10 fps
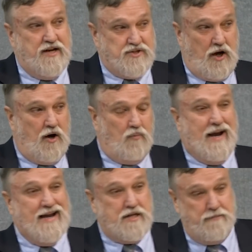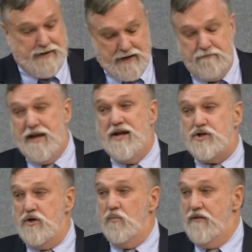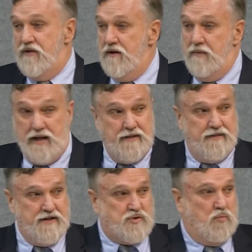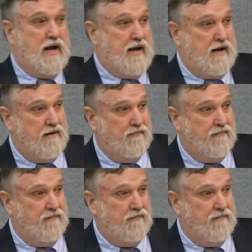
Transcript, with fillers: that it's all right to be impatient with him in this way.